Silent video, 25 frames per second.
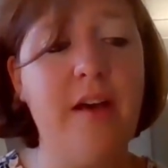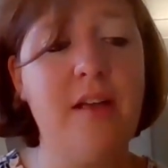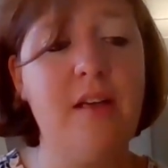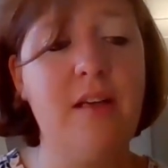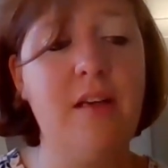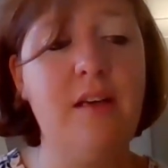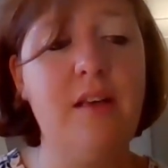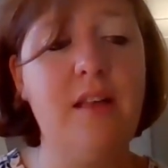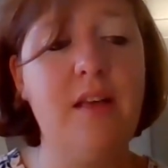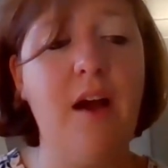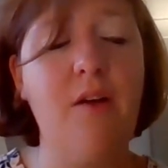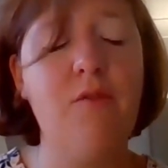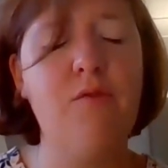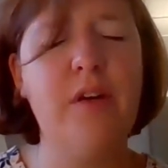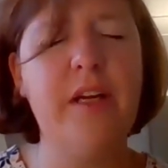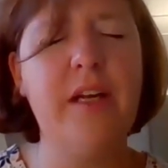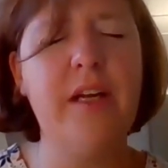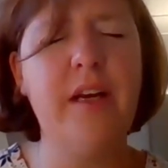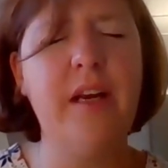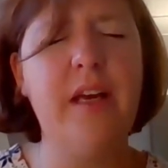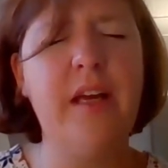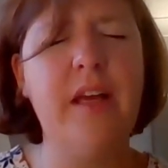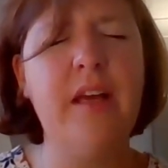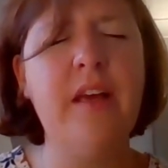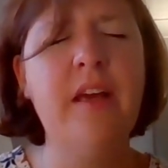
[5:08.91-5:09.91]
And that
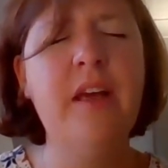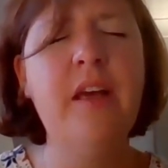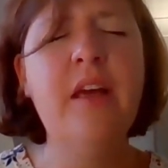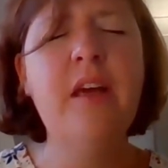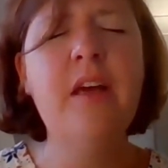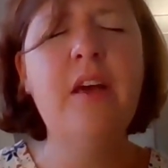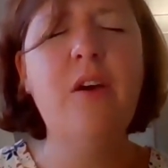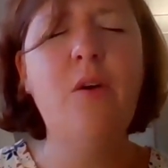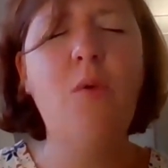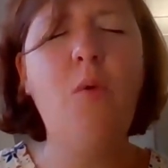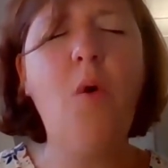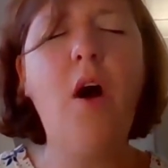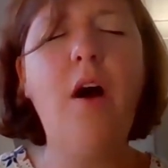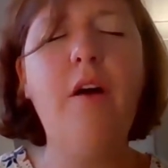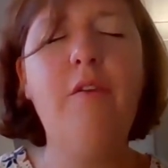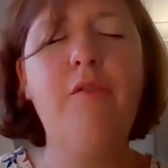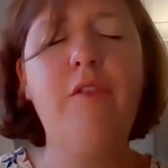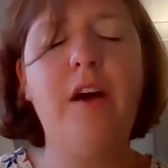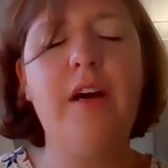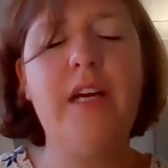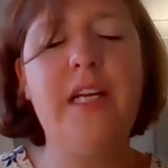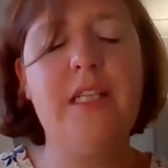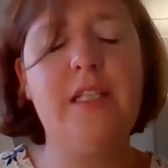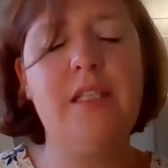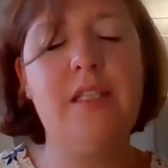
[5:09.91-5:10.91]
really, what I
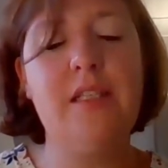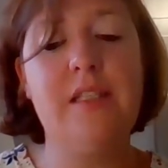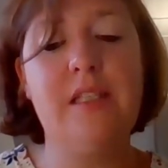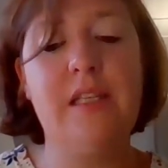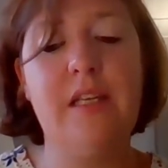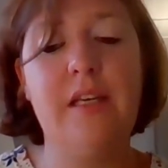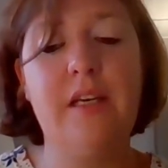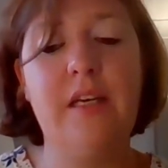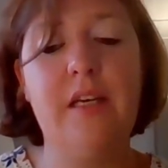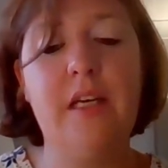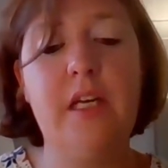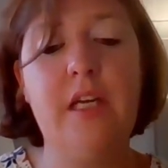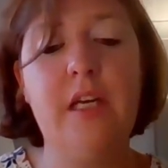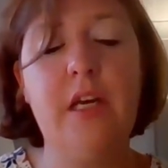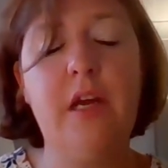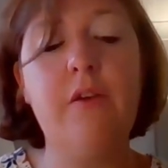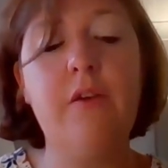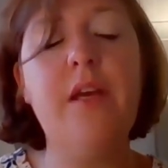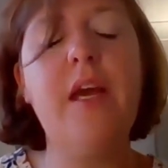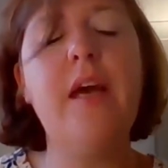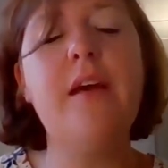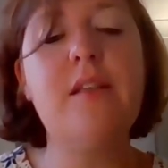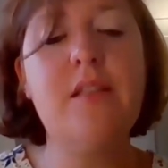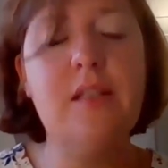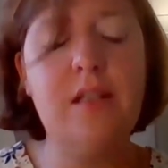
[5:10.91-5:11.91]
find is that,
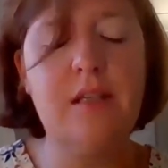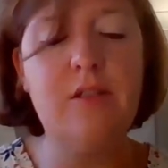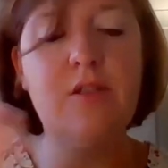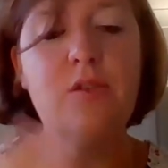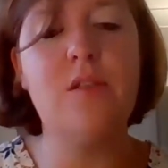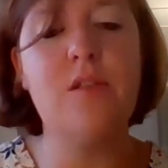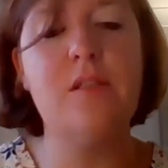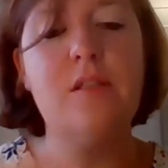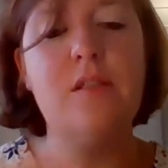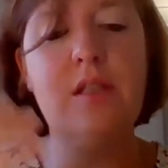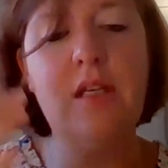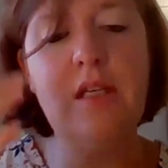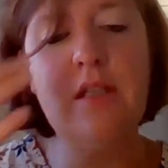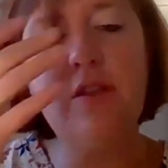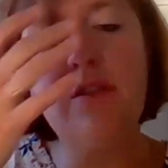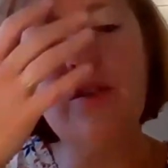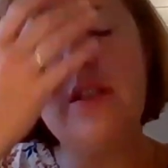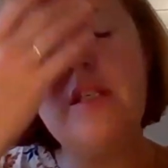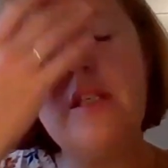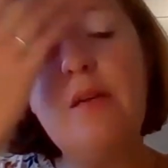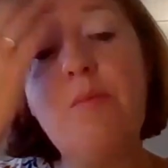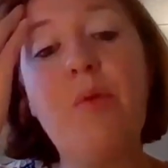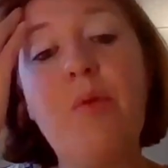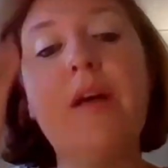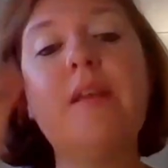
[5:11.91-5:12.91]
it does
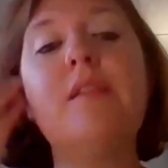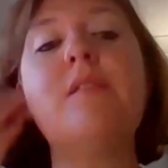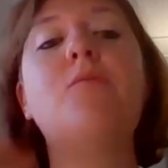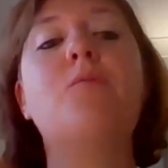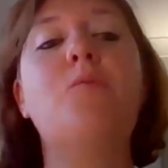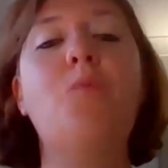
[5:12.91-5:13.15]
the impressive,